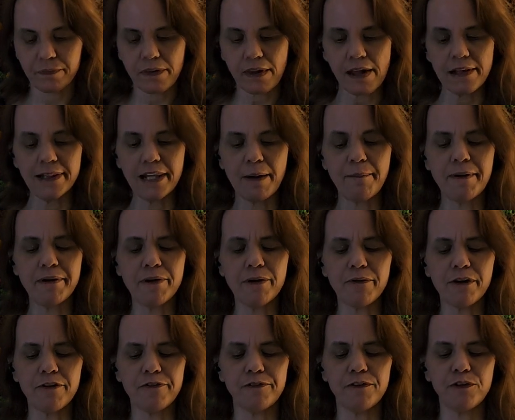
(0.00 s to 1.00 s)
let me know
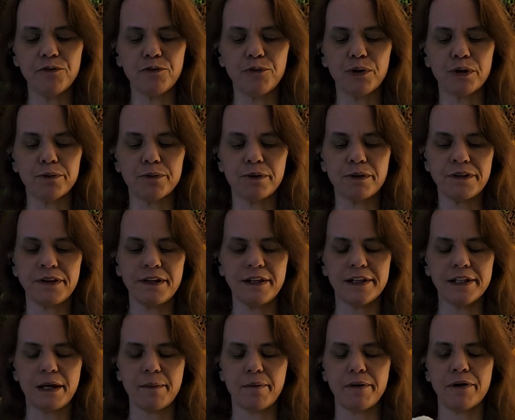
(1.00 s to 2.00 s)
if you worked with it.
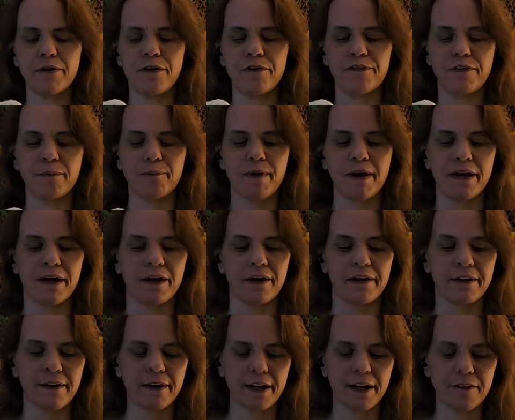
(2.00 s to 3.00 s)
Let me know if you're
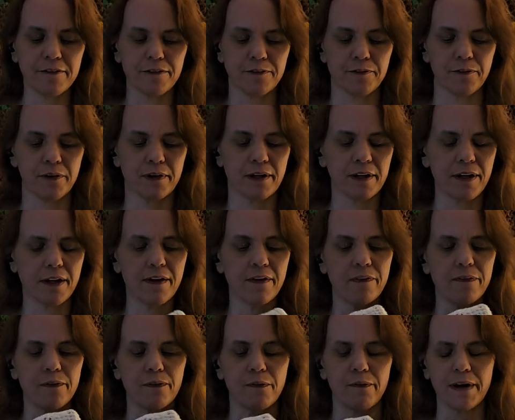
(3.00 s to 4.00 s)
making gifts for
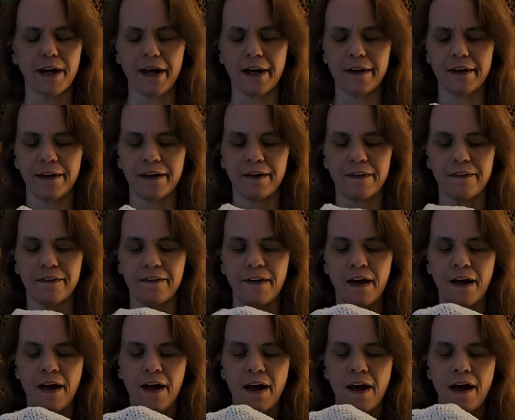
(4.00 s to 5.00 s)
kids, grandkids.
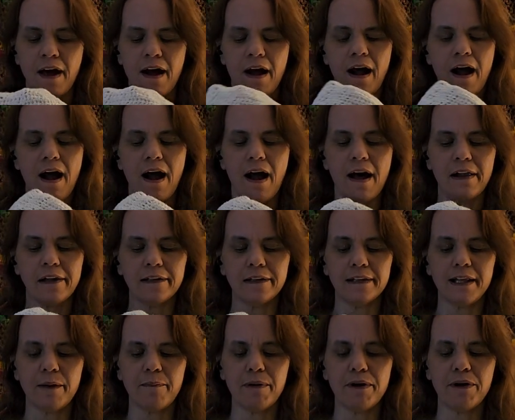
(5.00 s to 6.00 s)

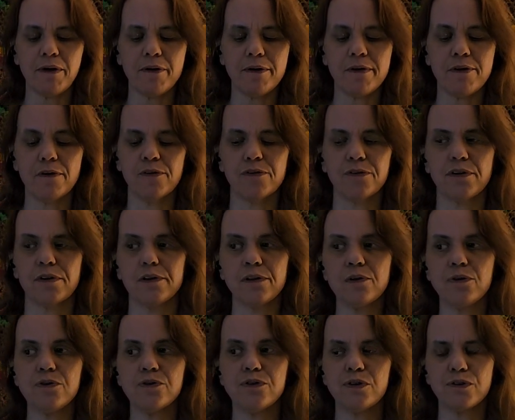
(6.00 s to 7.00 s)
Let me know your
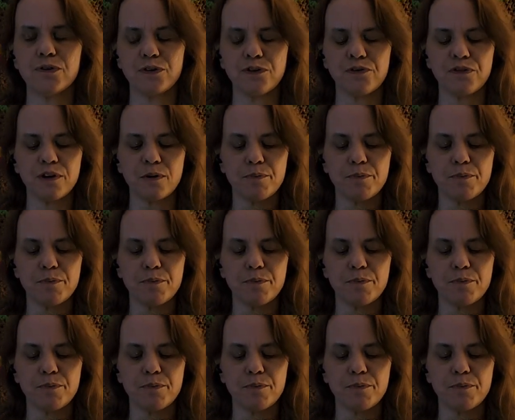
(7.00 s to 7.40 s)
solutions for